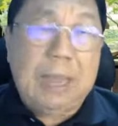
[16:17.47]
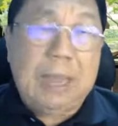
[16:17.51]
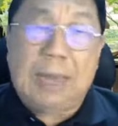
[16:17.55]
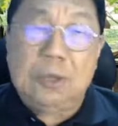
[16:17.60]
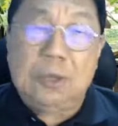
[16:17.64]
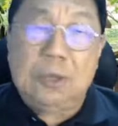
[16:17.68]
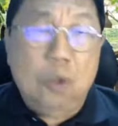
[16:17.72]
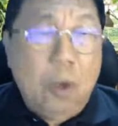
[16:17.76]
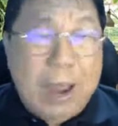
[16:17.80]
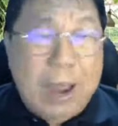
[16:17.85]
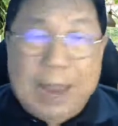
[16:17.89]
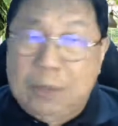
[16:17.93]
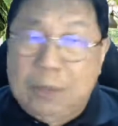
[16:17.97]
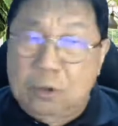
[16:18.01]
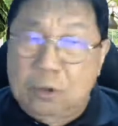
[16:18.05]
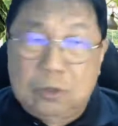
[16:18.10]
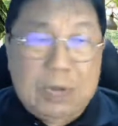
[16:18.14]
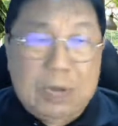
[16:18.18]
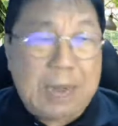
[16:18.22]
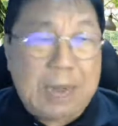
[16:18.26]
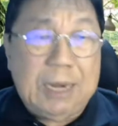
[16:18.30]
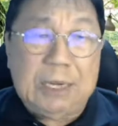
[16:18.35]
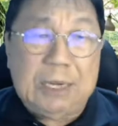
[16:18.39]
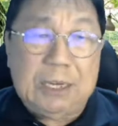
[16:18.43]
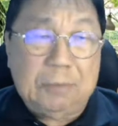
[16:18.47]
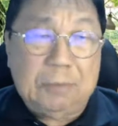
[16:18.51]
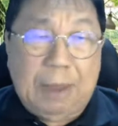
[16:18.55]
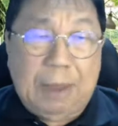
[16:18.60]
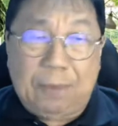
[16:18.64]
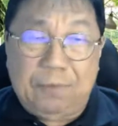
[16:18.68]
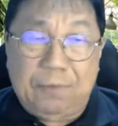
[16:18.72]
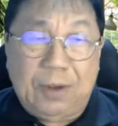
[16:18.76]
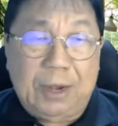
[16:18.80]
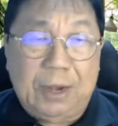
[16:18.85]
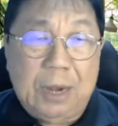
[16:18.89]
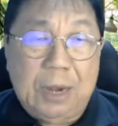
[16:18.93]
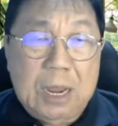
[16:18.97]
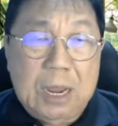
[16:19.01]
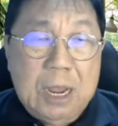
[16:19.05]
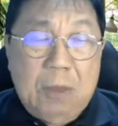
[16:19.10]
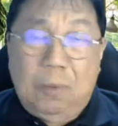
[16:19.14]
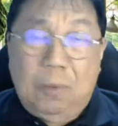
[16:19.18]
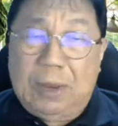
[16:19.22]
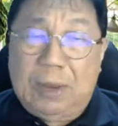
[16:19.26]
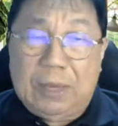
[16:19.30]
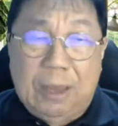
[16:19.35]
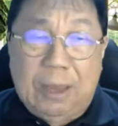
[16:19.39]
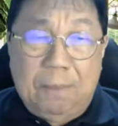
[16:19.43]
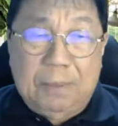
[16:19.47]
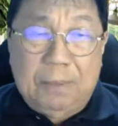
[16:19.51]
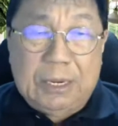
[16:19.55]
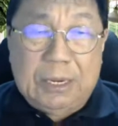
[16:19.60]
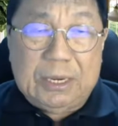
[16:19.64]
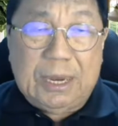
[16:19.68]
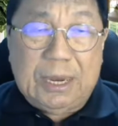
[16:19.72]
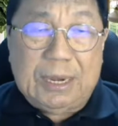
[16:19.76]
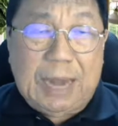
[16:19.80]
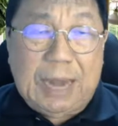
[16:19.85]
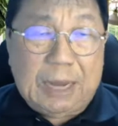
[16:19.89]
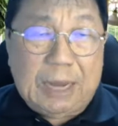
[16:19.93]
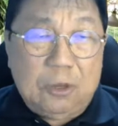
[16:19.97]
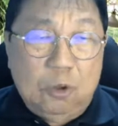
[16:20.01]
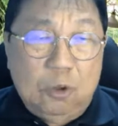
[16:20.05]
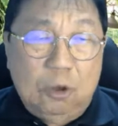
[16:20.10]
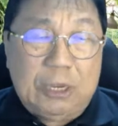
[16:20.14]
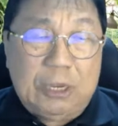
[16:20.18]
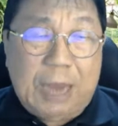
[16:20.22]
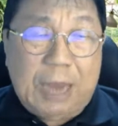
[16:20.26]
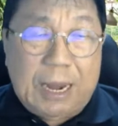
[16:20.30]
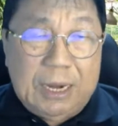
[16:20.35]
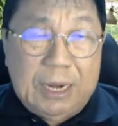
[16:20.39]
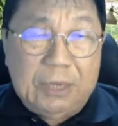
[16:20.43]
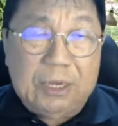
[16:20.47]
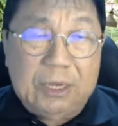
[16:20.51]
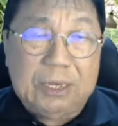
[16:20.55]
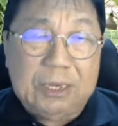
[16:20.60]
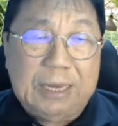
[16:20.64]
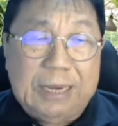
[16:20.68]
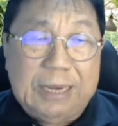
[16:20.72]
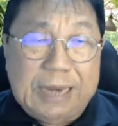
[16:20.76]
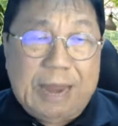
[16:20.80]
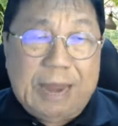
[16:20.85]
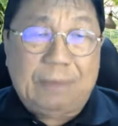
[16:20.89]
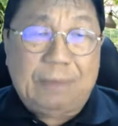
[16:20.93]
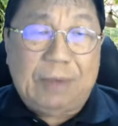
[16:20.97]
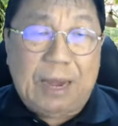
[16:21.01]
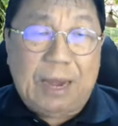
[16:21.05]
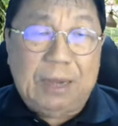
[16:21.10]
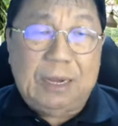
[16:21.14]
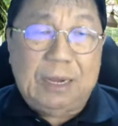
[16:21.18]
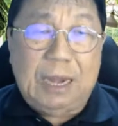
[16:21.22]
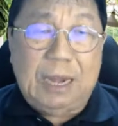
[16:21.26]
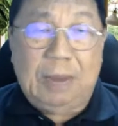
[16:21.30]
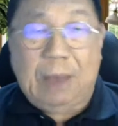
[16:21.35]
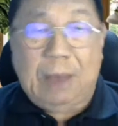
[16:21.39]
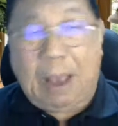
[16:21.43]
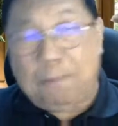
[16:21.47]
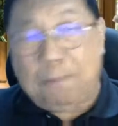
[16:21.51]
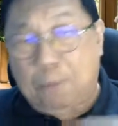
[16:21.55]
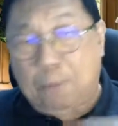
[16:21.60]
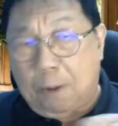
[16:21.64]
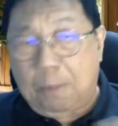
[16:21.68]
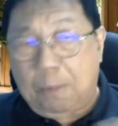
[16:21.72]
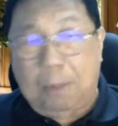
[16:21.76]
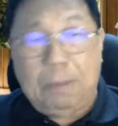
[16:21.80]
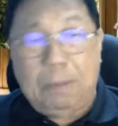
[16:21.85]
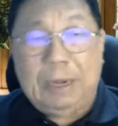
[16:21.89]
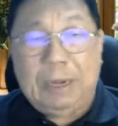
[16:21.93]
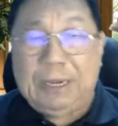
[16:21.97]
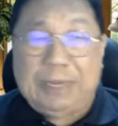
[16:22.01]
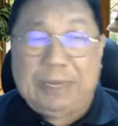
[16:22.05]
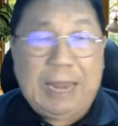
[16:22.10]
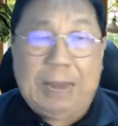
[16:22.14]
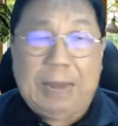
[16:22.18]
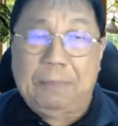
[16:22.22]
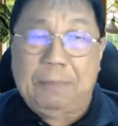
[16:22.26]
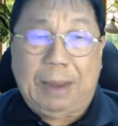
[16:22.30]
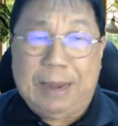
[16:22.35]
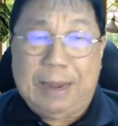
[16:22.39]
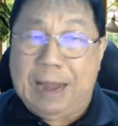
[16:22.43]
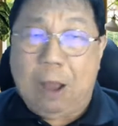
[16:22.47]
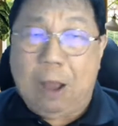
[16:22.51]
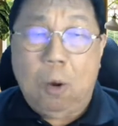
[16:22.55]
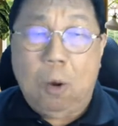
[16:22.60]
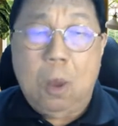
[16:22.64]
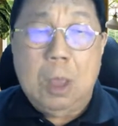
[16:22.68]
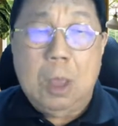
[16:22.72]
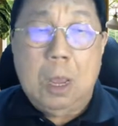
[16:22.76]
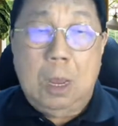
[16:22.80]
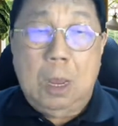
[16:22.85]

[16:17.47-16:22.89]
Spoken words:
There's no end to challenges, my friend. When somebody says there's no challenges in life, then they are probably dead by now.